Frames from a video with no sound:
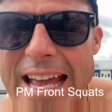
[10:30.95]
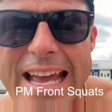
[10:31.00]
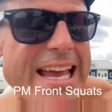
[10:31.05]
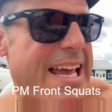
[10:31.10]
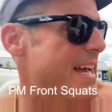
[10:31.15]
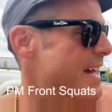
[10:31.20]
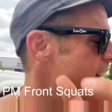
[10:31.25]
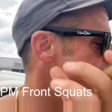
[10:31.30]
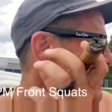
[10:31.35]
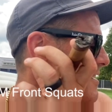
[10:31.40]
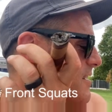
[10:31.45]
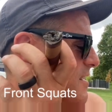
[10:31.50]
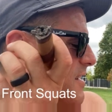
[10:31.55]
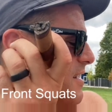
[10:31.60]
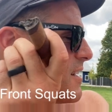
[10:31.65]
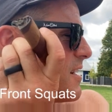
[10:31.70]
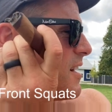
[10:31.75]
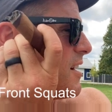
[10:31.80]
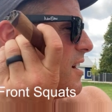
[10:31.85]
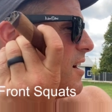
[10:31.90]
And
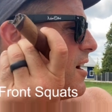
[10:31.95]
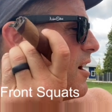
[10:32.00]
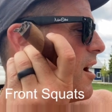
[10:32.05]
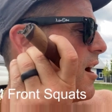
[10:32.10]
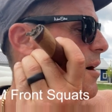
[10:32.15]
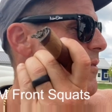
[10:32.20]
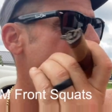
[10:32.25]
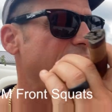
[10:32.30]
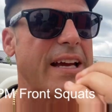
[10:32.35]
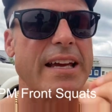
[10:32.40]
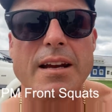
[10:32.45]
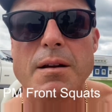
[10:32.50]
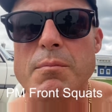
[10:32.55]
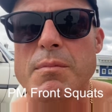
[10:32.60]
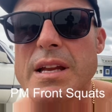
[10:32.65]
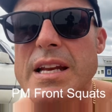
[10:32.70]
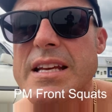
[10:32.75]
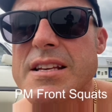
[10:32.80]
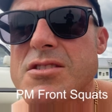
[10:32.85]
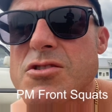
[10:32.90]
if I can get
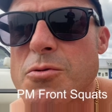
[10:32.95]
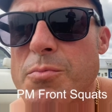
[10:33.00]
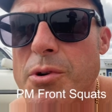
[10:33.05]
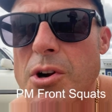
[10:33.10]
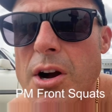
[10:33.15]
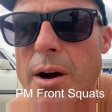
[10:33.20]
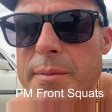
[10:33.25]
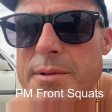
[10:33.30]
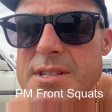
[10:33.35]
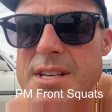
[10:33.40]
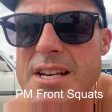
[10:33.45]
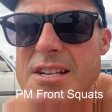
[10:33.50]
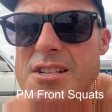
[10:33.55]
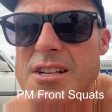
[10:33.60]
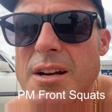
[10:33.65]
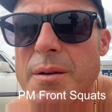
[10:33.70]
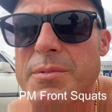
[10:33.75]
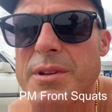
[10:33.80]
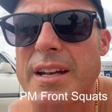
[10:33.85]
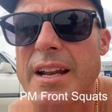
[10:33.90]
a mini super
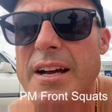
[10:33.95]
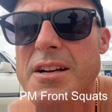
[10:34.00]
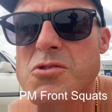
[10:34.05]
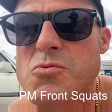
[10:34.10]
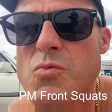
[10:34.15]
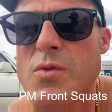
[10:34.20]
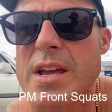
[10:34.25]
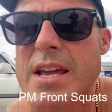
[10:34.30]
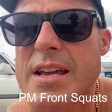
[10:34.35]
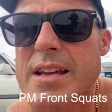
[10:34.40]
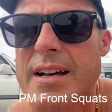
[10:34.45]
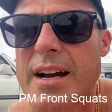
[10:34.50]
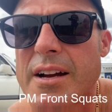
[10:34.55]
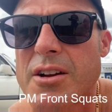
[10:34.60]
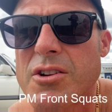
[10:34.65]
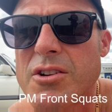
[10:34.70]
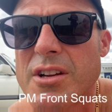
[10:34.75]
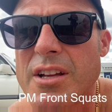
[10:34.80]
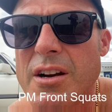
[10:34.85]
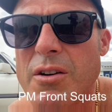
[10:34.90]
compensation up the next week,
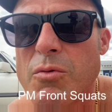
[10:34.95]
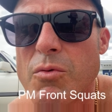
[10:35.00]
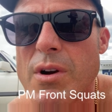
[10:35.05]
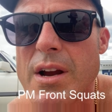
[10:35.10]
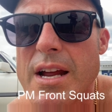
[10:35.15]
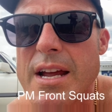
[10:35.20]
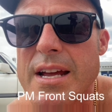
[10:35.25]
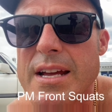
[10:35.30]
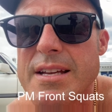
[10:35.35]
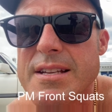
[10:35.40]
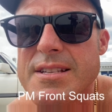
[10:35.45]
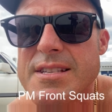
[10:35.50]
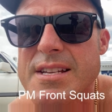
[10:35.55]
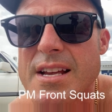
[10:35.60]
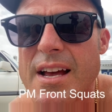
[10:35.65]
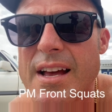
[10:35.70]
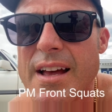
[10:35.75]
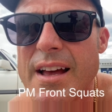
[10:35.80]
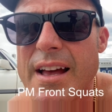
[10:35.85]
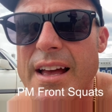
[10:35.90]
I could get a raise